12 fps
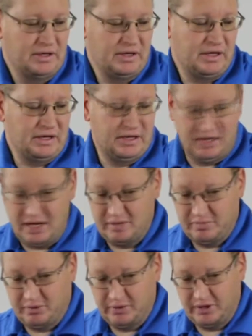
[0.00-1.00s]
an
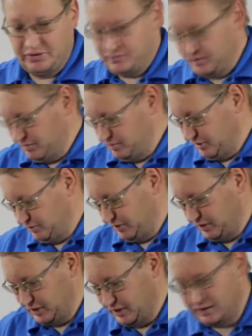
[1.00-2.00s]
8.3
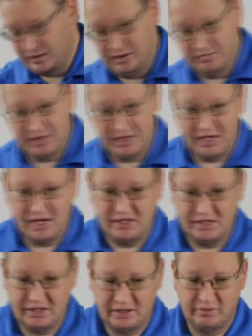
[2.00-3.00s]
millimeter Imlay
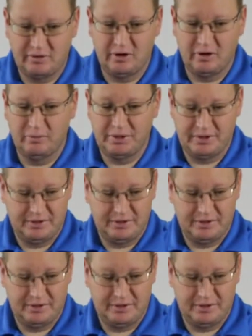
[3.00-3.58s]
Canyon Gear rope.